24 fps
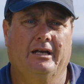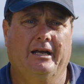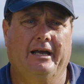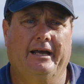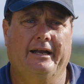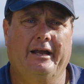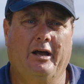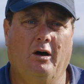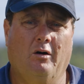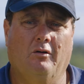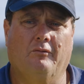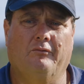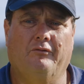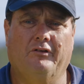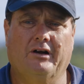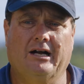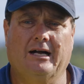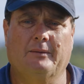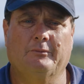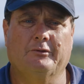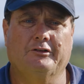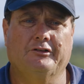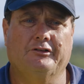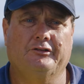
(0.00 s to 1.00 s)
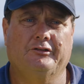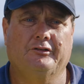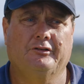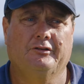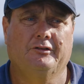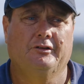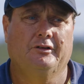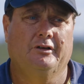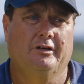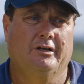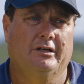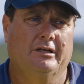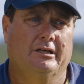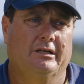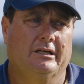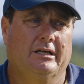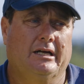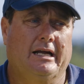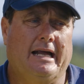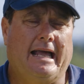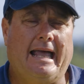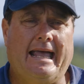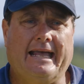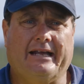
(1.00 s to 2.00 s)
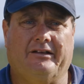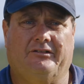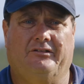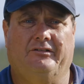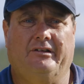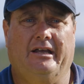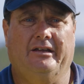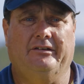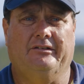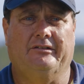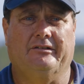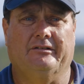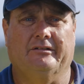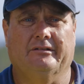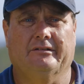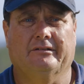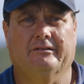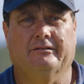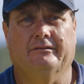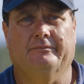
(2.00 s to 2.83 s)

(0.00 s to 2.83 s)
and help farmers access